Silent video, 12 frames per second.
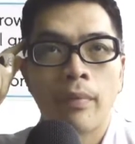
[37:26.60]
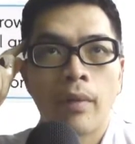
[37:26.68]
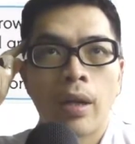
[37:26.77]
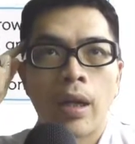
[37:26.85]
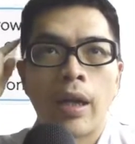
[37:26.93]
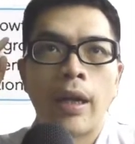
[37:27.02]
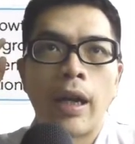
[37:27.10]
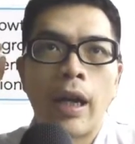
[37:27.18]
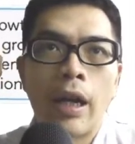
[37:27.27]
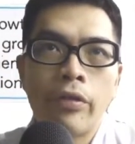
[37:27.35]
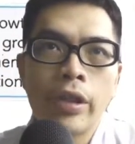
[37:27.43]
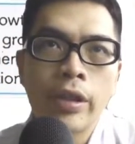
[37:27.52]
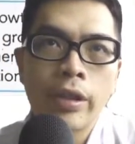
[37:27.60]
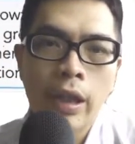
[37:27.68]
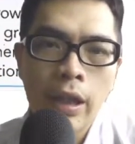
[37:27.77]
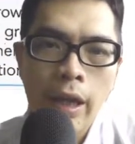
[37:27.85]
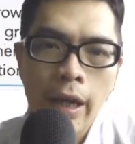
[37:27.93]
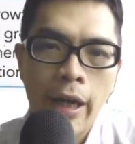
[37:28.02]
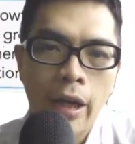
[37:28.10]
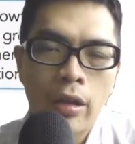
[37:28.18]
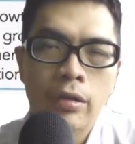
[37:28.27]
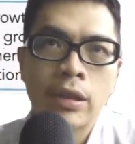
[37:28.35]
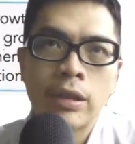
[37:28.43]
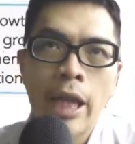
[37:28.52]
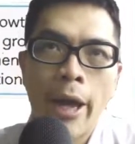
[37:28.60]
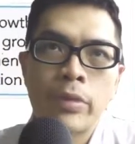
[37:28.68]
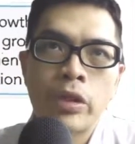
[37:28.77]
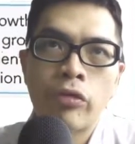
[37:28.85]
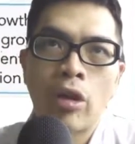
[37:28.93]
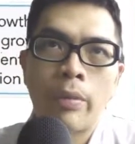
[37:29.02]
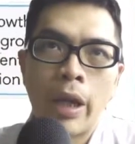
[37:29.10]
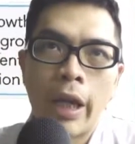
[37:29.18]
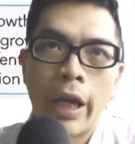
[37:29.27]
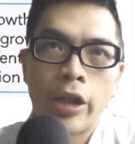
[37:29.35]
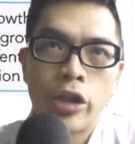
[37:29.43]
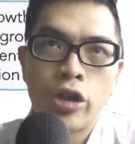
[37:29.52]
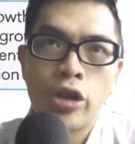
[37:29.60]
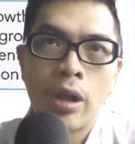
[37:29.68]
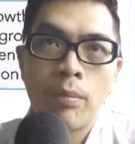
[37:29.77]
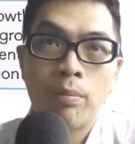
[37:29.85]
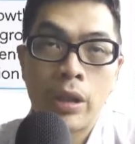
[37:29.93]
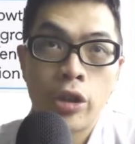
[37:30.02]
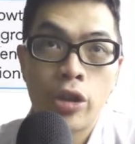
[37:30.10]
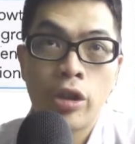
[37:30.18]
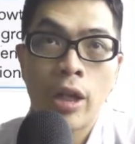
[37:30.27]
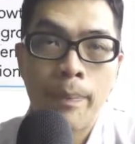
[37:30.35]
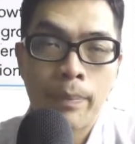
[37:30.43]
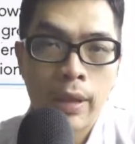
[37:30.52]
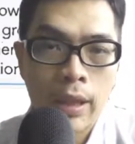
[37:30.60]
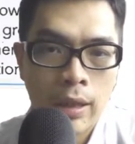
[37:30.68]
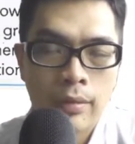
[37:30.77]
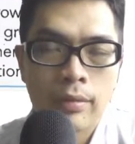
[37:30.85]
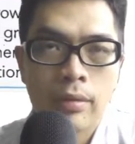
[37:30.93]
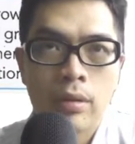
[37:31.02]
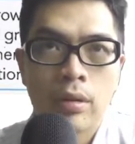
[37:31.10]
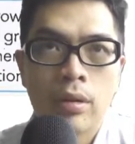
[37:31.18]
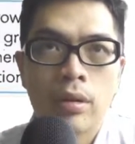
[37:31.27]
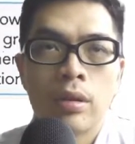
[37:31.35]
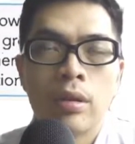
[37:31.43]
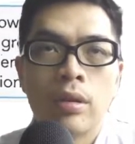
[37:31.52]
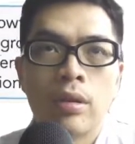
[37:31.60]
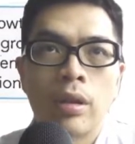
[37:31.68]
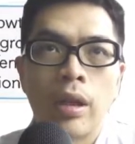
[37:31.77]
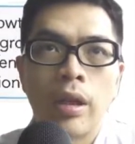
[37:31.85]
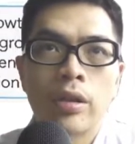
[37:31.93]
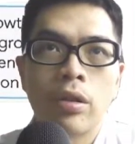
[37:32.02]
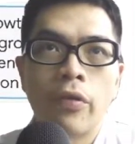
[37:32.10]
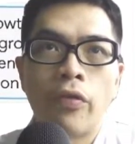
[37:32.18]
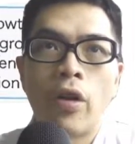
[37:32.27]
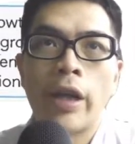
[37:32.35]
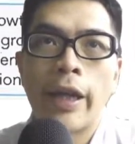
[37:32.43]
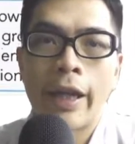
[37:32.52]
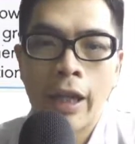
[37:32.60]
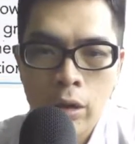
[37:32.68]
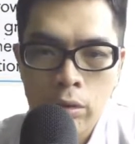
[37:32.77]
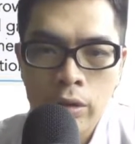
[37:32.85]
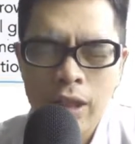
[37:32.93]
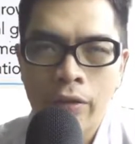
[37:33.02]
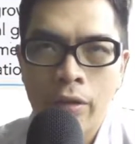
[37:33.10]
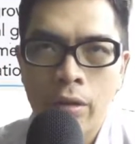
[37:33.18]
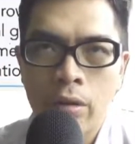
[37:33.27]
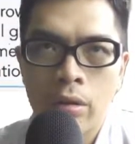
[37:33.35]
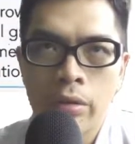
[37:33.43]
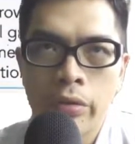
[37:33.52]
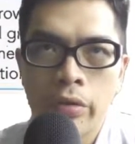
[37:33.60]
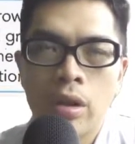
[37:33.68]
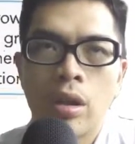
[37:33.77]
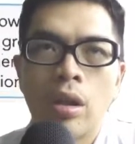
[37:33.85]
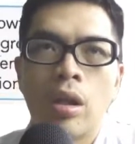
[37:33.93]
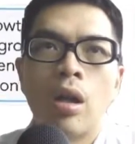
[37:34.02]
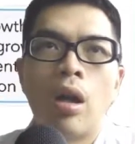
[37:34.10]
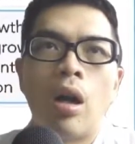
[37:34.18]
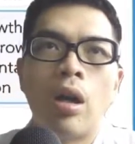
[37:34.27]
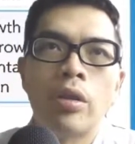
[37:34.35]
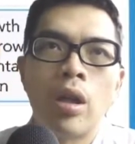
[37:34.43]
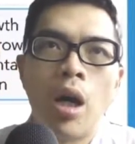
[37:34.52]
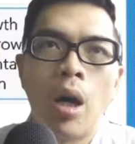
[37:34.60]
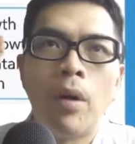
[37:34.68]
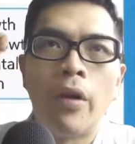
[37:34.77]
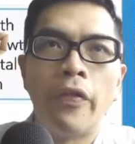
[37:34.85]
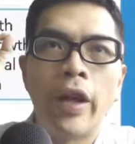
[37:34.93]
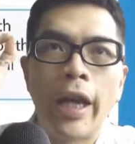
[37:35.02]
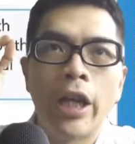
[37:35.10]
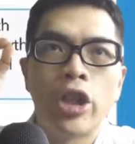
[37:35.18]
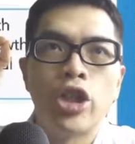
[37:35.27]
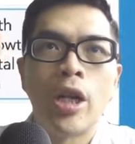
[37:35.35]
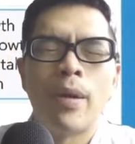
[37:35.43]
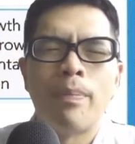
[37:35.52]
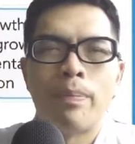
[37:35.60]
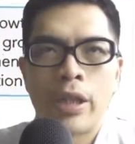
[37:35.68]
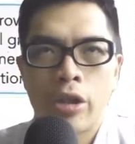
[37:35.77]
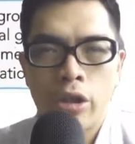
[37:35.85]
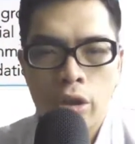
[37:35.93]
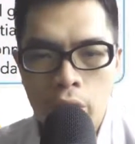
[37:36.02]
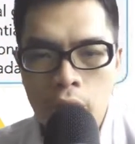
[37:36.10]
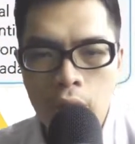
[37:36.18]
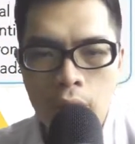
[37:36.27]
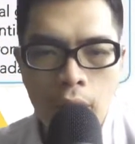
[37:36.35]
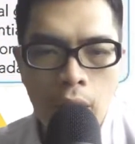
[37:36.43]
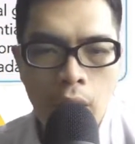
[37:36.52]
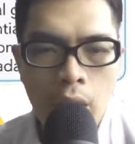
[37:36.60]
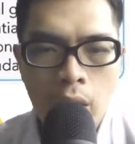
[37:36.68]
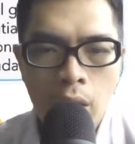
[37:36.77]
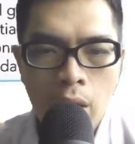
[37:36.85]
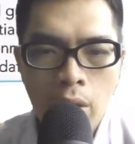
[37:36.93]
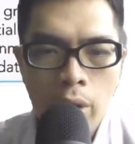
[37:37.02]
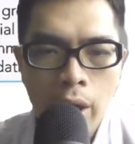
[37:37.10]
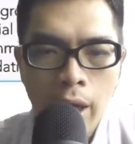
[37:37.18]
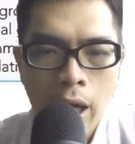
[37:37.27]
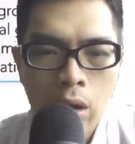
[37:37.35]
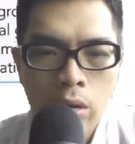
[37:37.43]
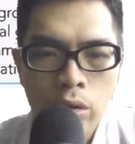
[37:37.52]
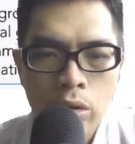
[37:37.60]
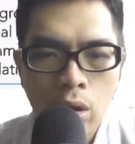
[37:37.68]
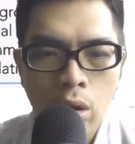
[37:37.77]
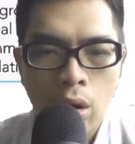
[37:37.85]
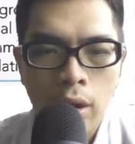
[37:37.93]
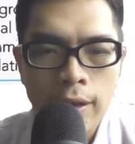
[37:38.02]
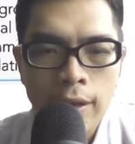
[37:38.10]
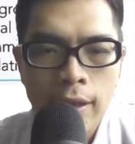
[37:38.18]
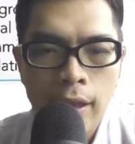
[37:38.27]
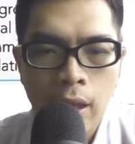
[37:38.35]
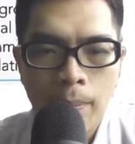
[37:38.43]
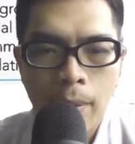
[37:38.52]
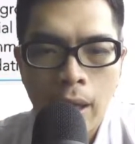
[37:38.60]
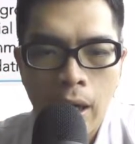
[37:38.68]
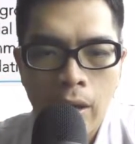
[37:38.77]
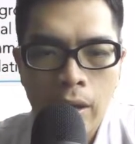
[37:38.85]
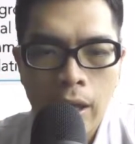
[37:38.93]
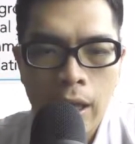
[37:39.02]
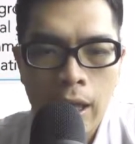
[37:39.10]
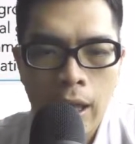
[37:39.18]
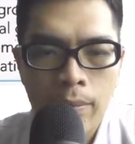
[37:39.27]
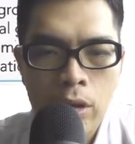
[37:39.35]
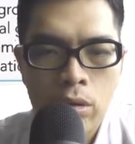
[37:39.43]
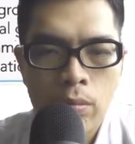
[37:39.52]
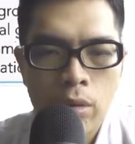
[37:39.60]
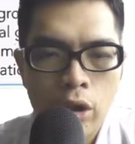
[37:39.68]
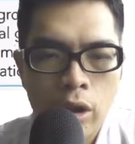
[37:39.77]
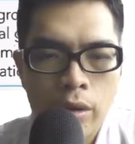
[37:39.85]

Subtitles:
Okay, everything else stems from AG and PG happening. Okay, so for inclusive growth, on top of AG and PG, we are also concerned about income distribution.